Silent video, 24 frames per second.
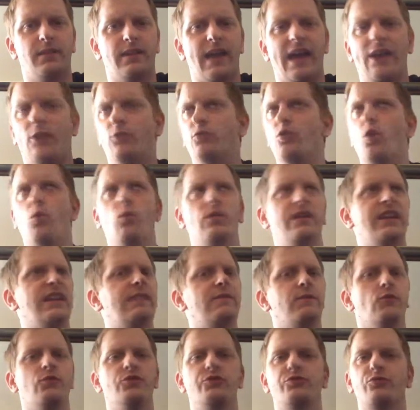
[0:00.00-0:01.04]
I don't know where Nick
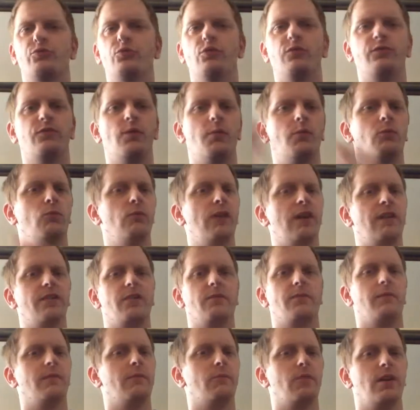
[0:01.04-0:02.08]
Foles threw it from and
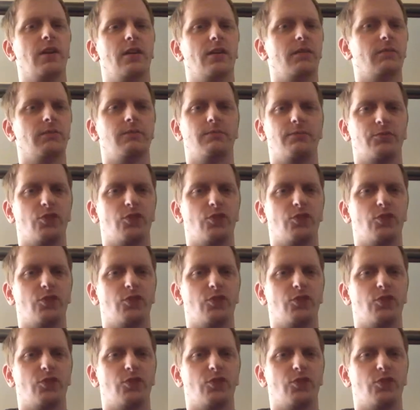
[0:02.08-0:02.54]
where